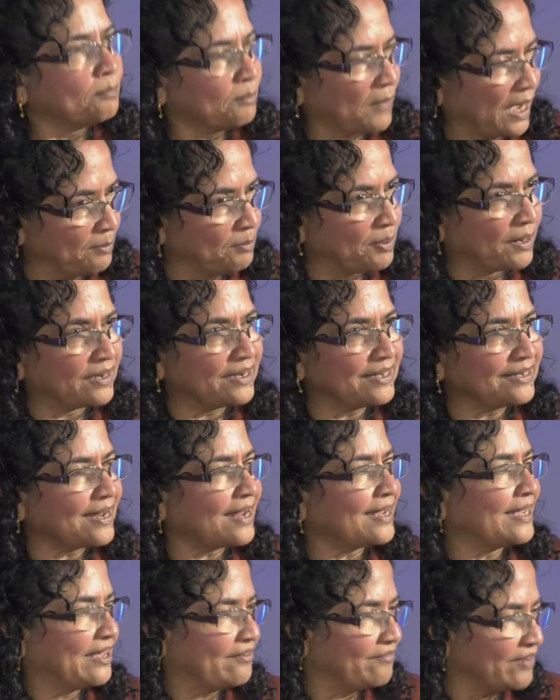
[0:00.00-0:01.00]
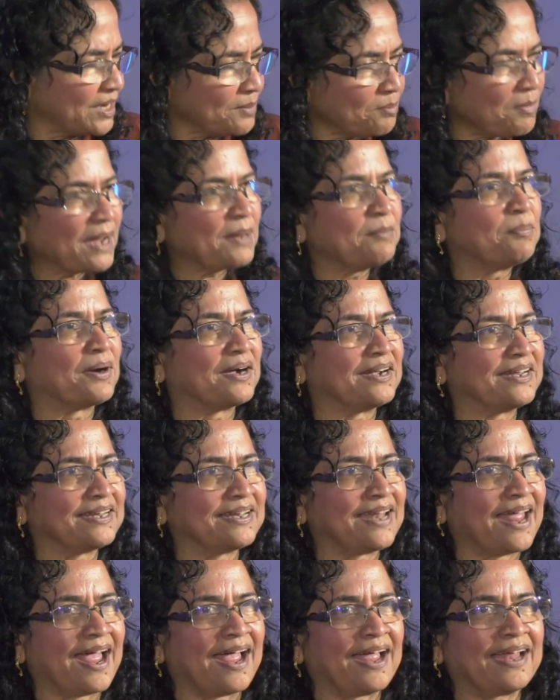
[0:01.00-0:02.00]
given my bird
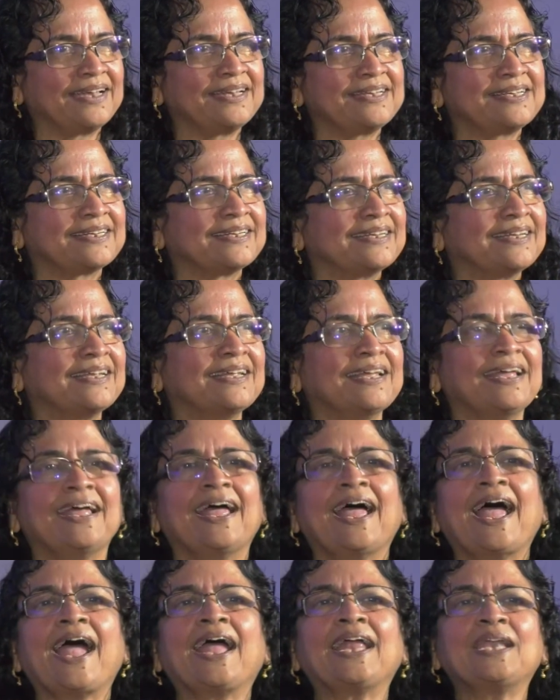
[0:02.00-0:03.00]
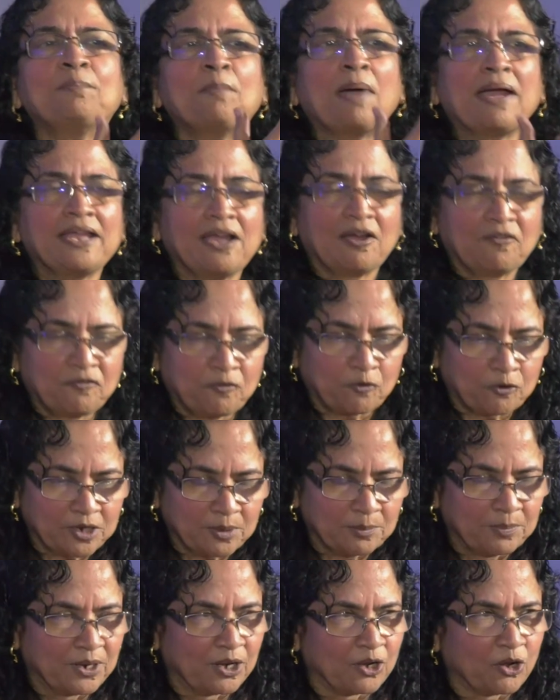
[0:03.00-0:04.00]
in hand and my
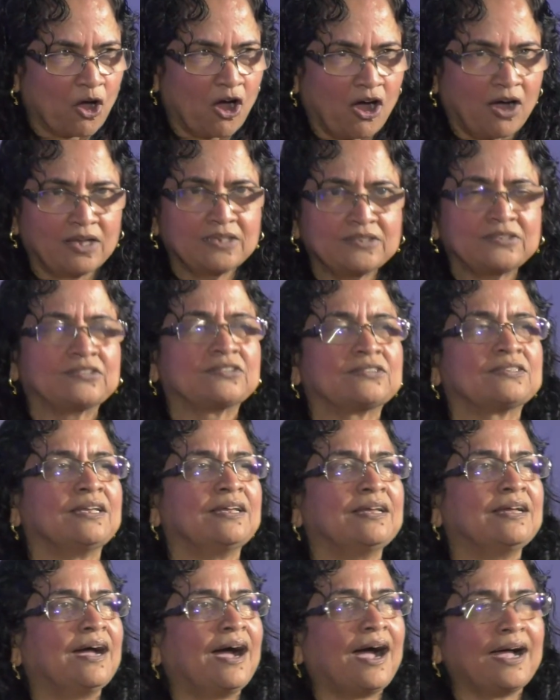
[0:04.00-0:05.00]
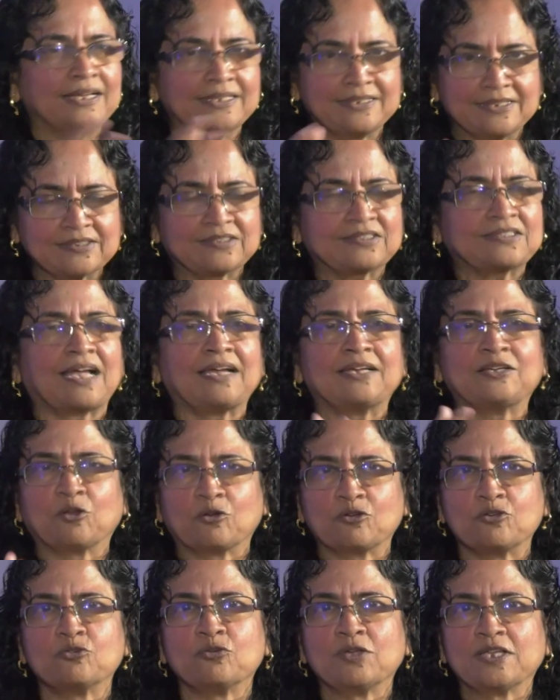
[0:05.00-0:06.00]
affordable loss, I decide
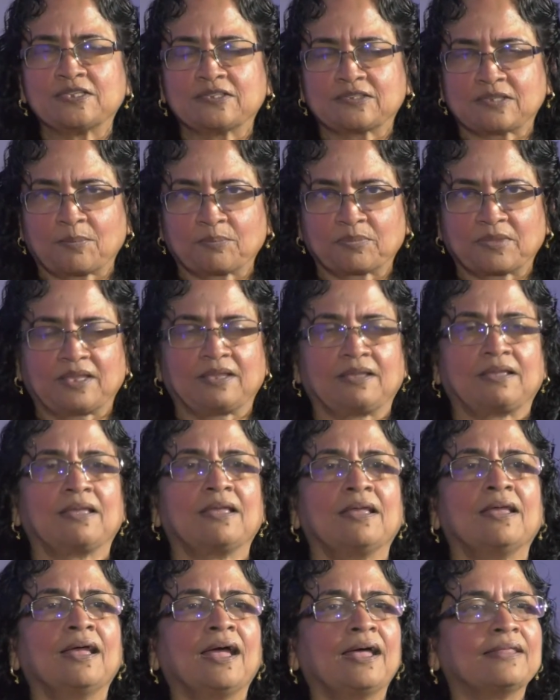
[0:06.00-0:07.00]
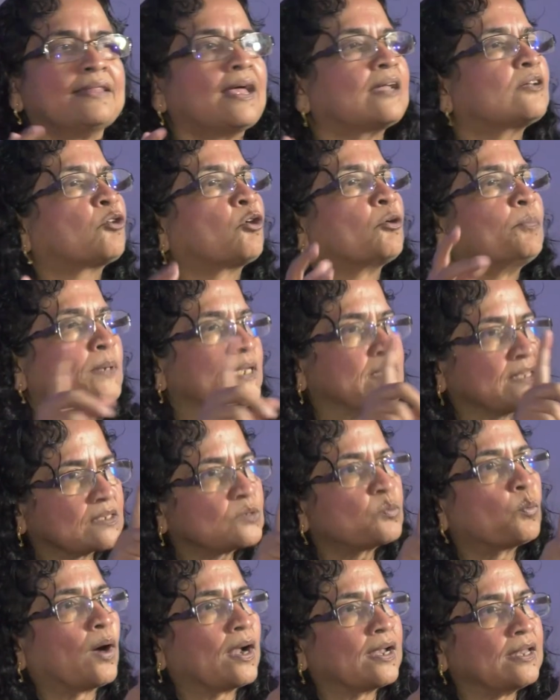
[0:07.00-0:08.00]
on doing something. And that could be
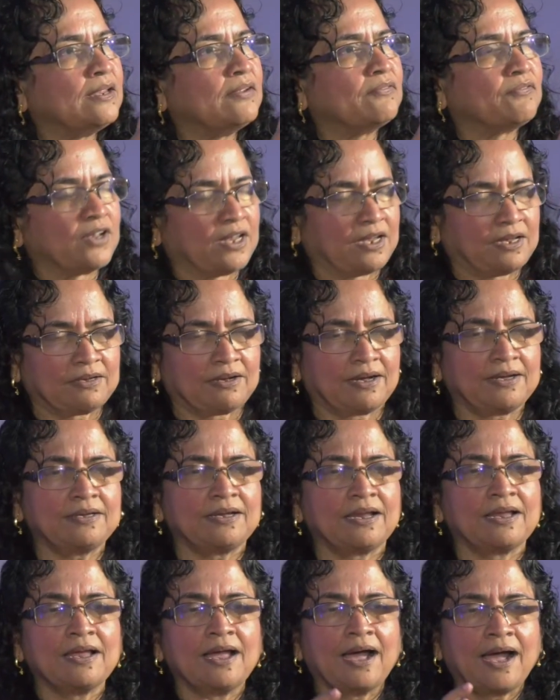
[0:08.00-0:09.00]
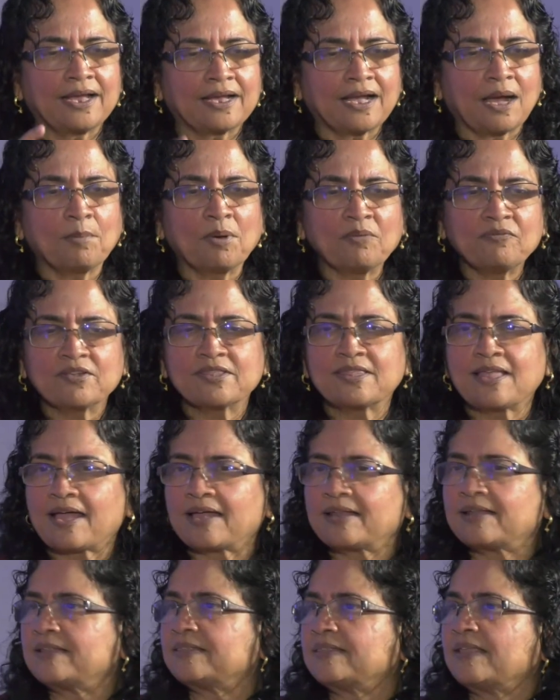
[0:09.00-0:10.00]
just one evening, right? I come up with
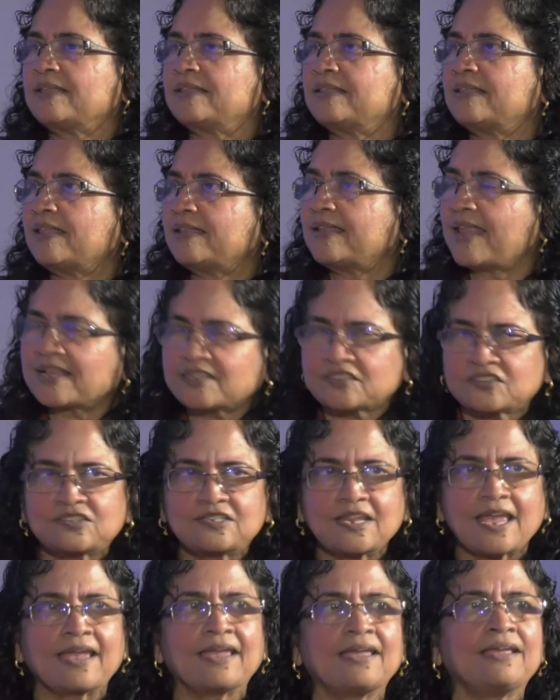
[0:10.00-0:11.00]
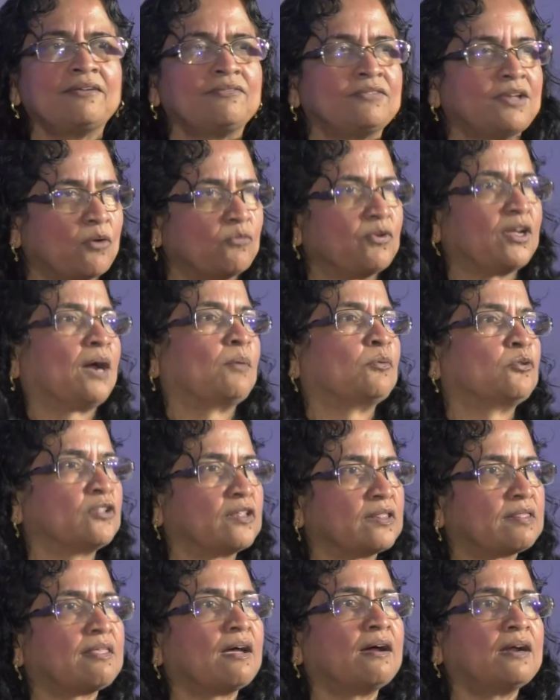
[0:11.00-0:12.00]
that, and then the next day, now we come to
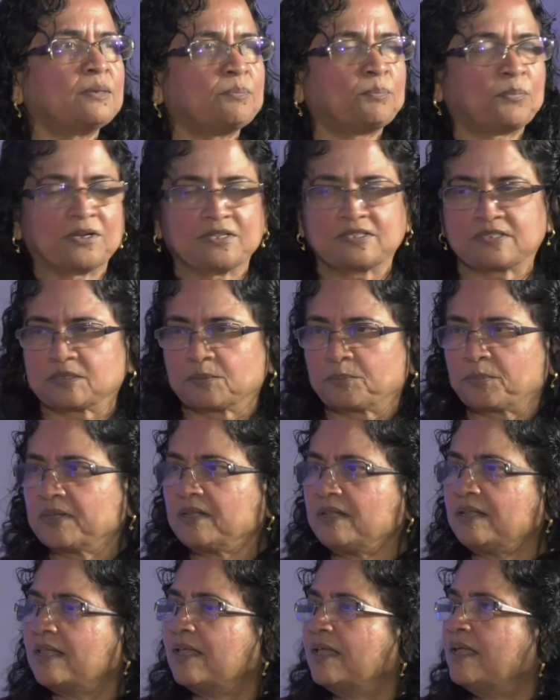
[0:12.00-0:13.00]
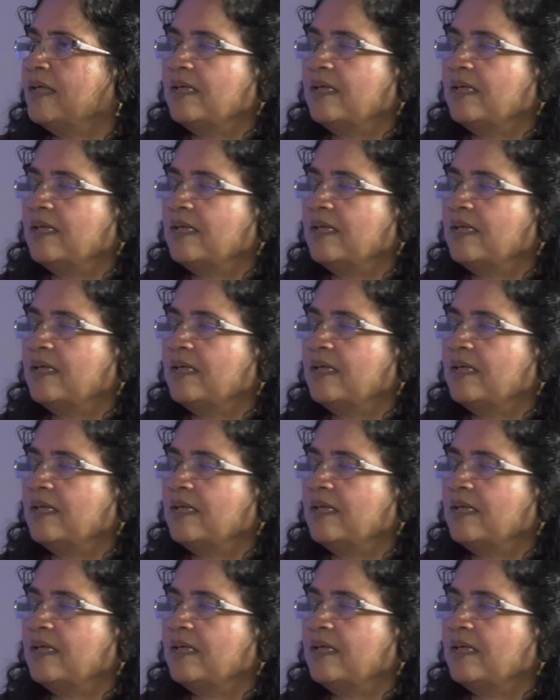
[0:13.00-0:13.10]
the third principle.